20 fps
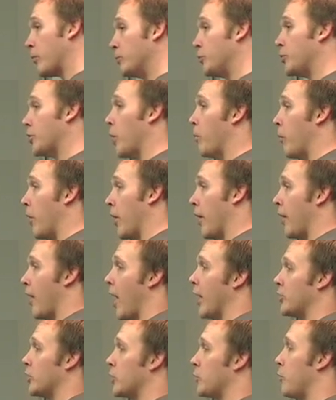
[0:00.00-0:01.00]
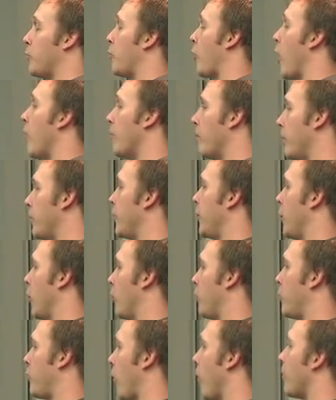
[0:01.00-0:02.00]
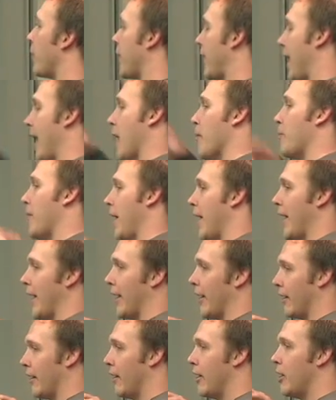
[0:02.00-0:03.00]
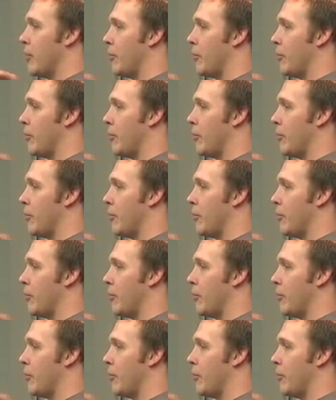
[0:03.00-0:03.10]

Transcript: someone, and not just from the campaign,